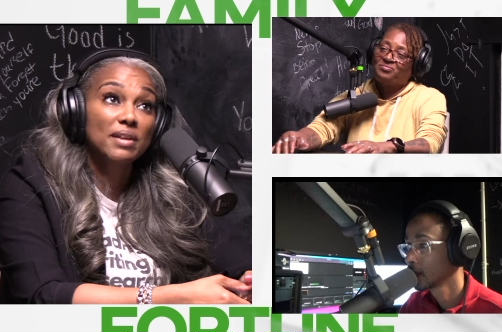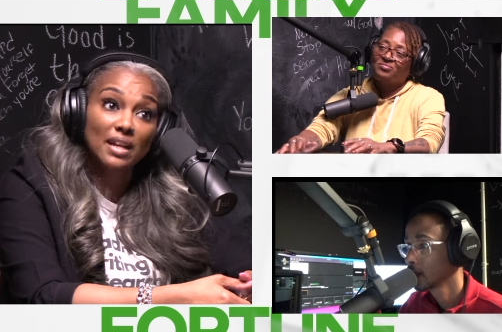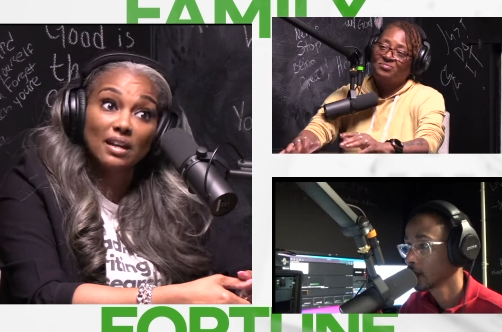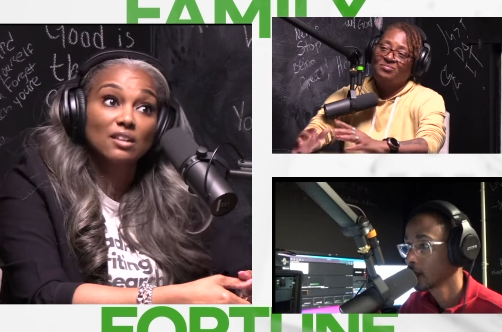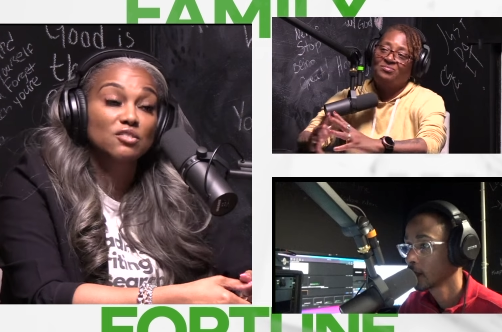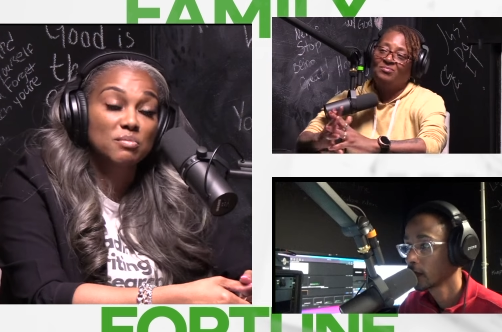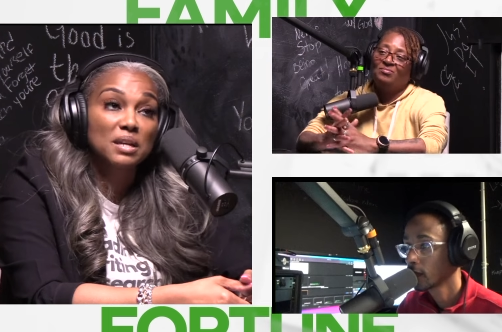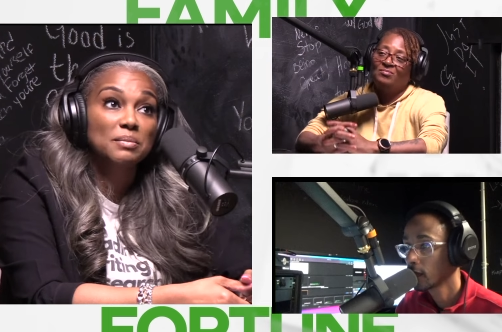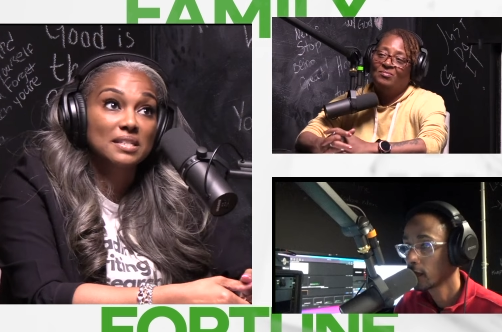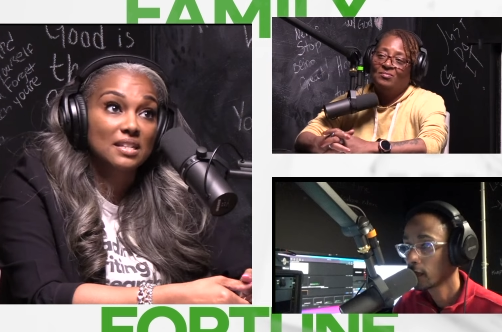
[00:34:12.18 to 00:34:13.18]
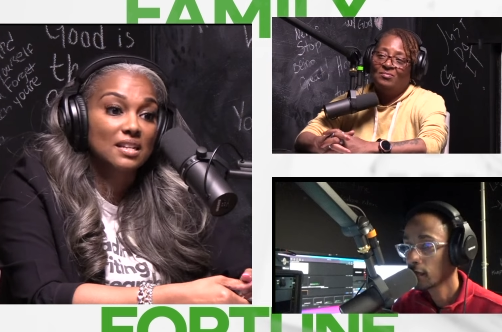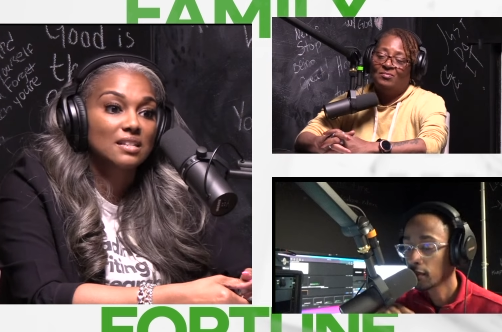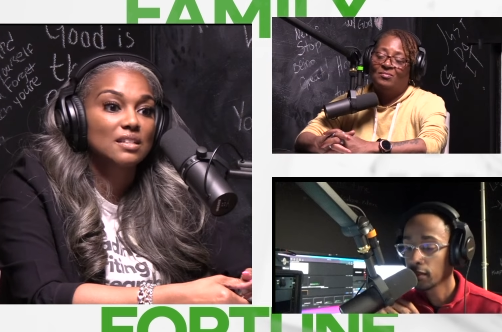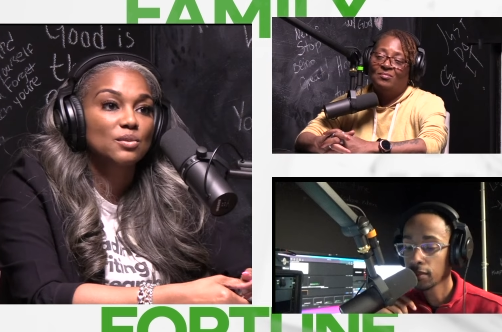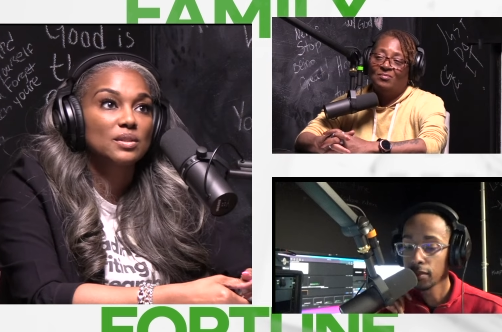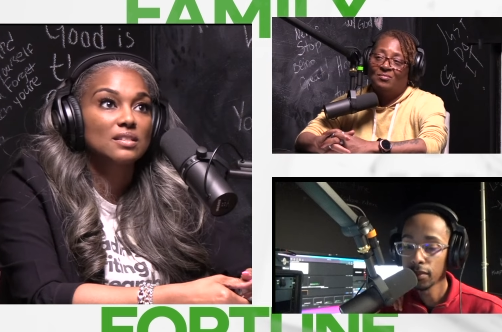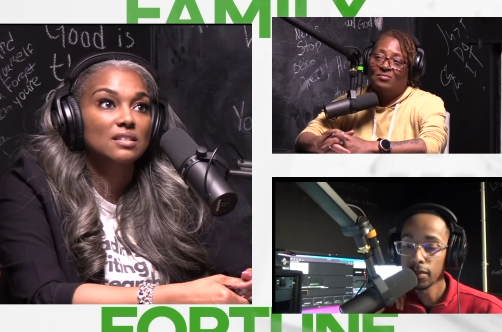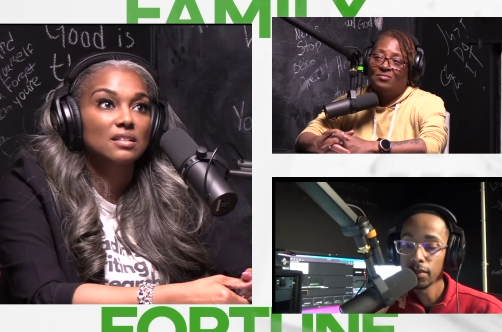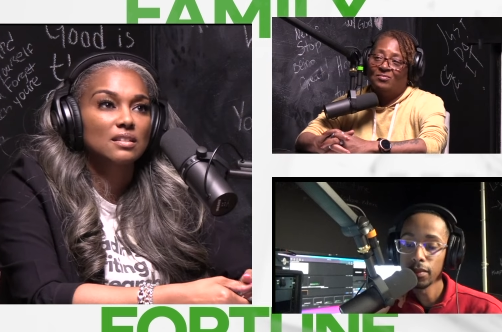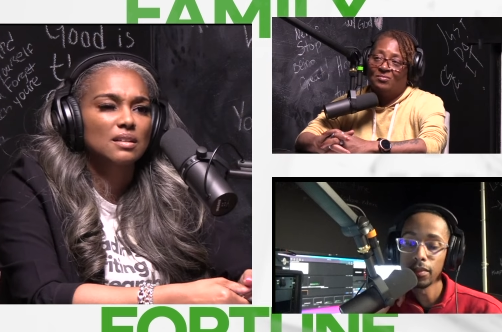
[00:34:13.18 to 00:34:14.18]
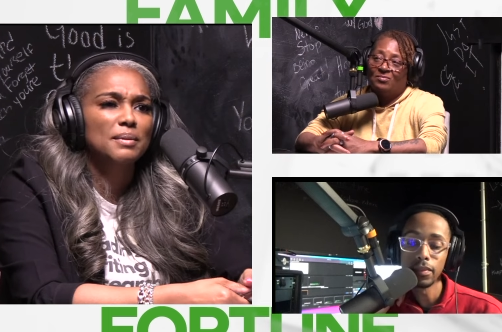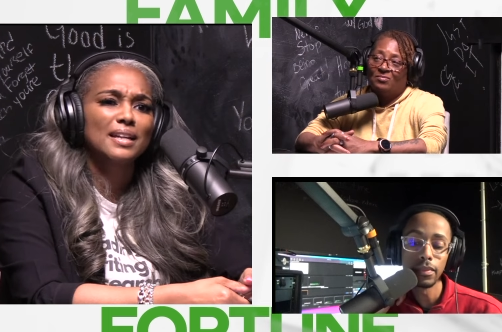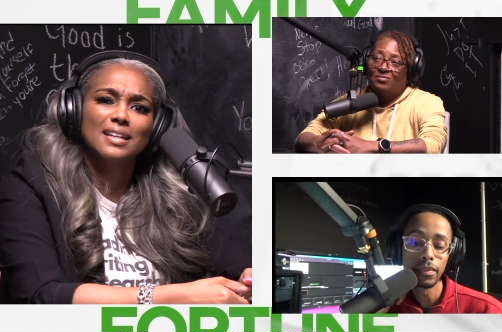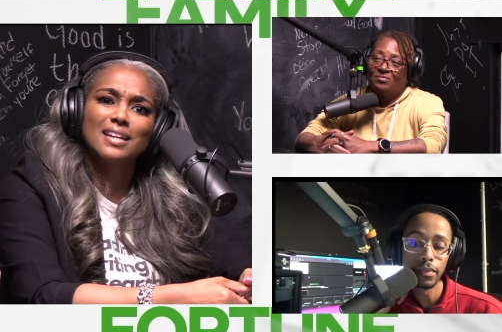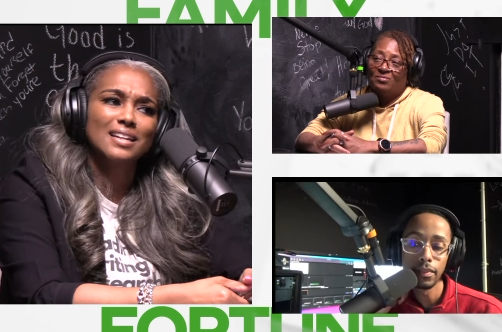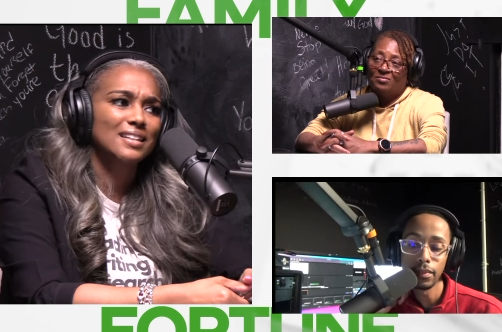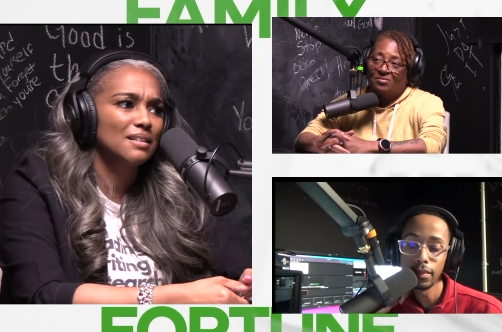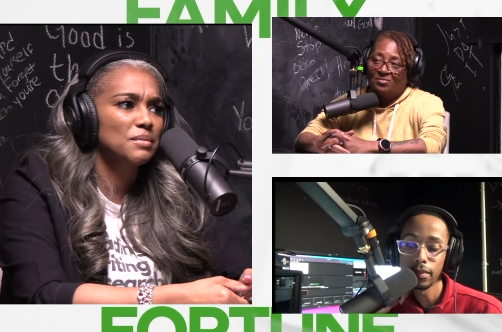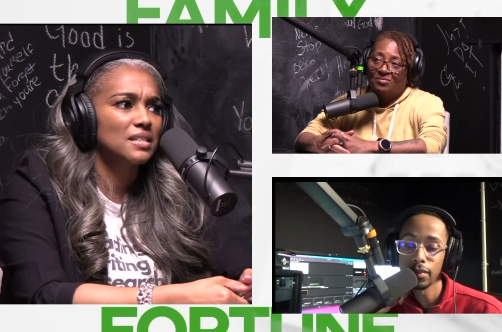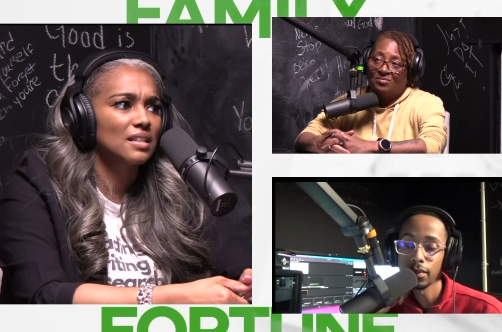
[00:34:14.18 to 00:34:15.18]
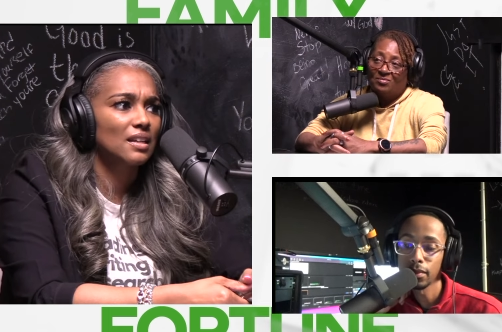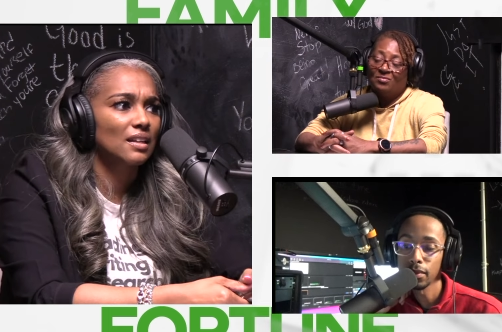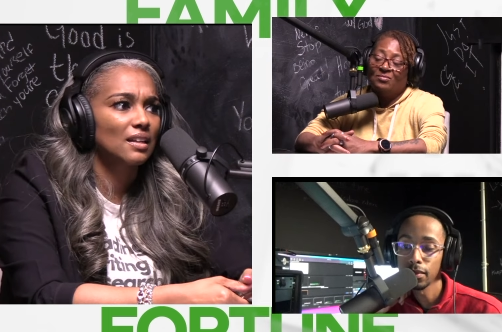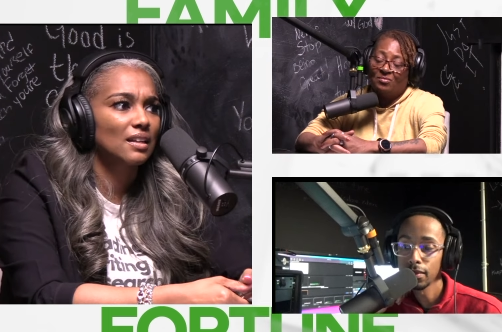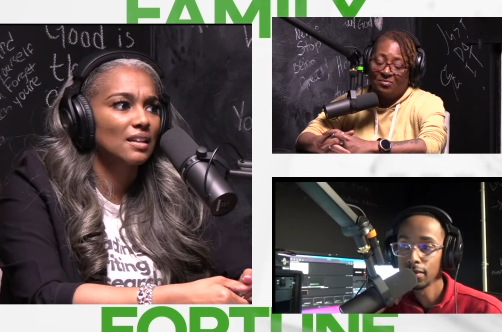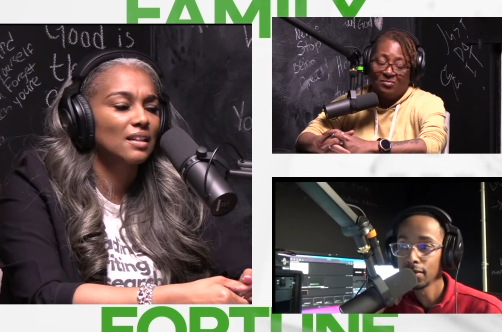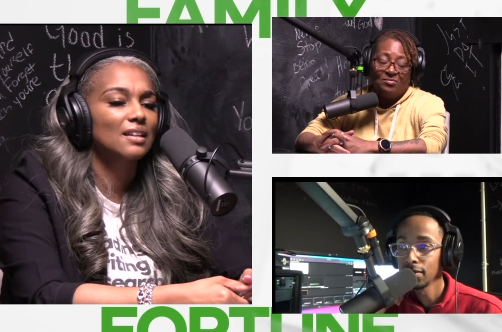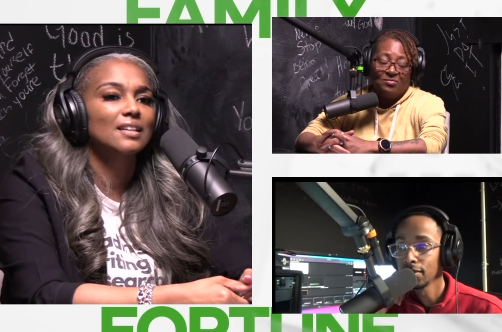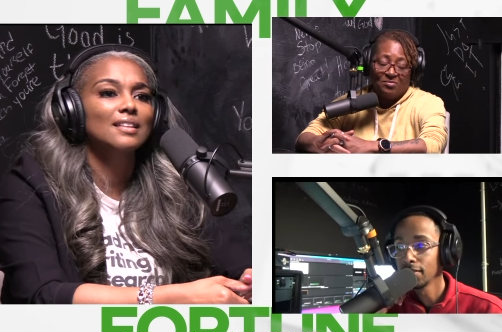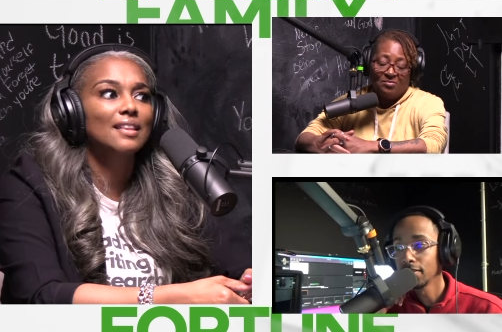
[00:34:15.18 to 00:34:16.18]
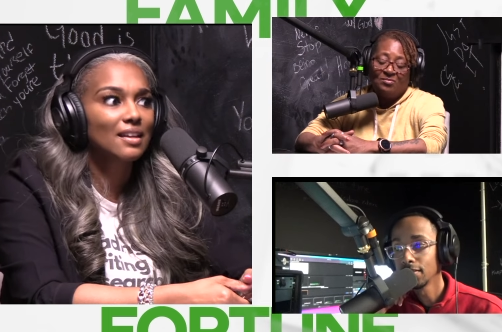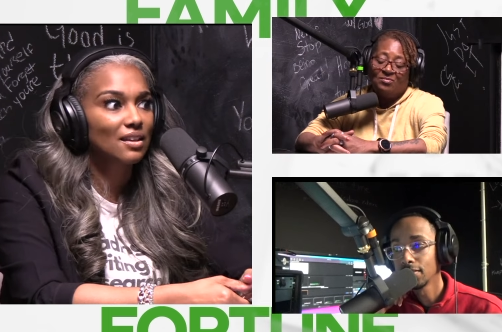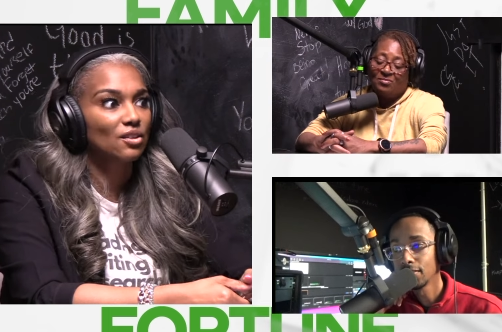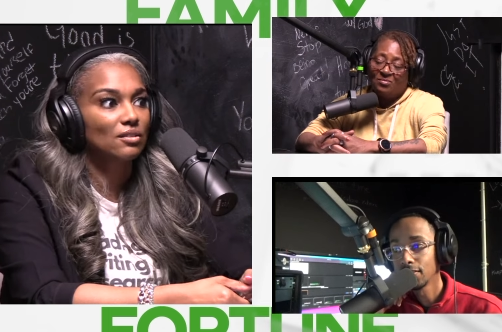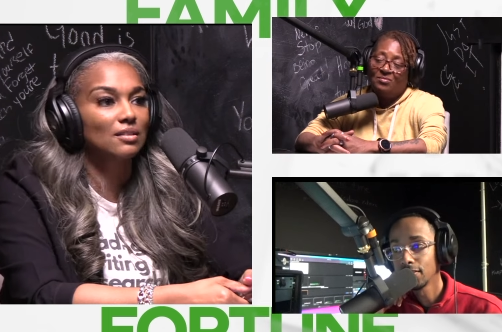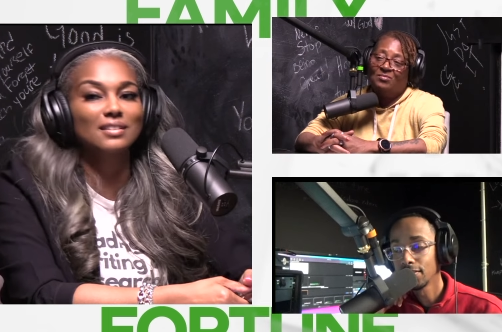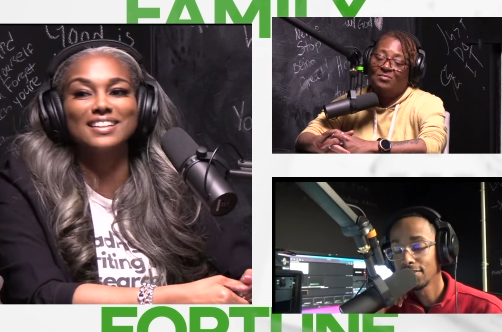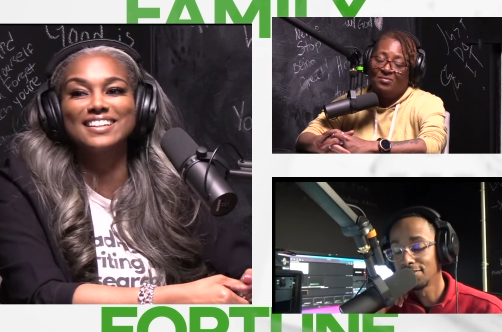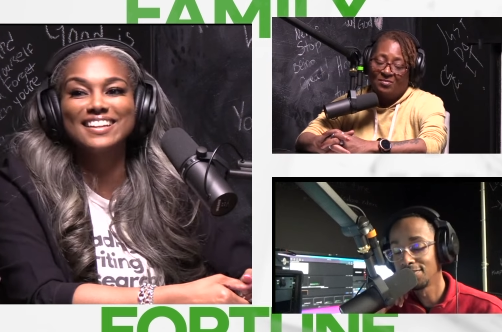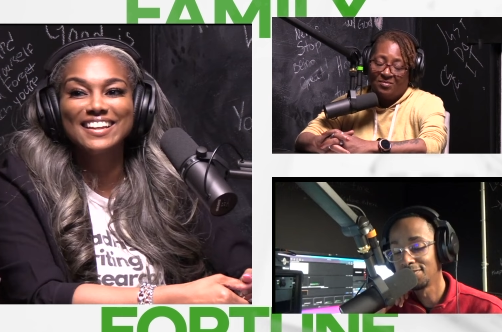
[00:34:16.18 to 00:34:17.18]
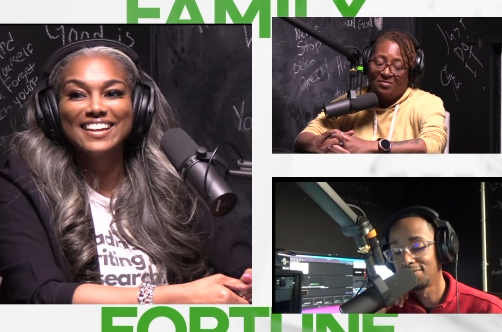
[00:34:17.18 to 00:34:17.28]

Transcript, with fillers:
Speaker 1: errors, and make mistakes. So it's, I'm like, dang, I did miss that. Mm-hmm. Thank you. Mm-hmm.